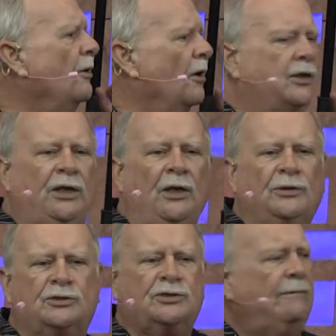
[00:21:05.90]
or
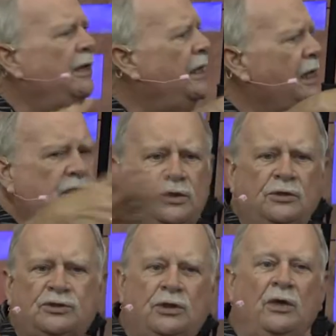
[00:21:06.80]
guilt or somebody to
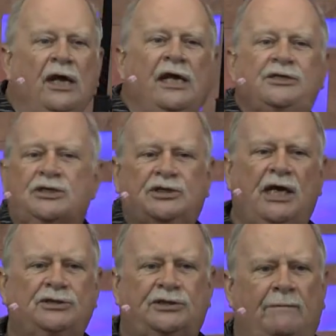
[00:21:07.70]
accuse you. It just
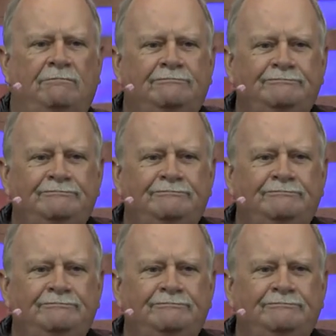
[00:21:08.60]
cuts them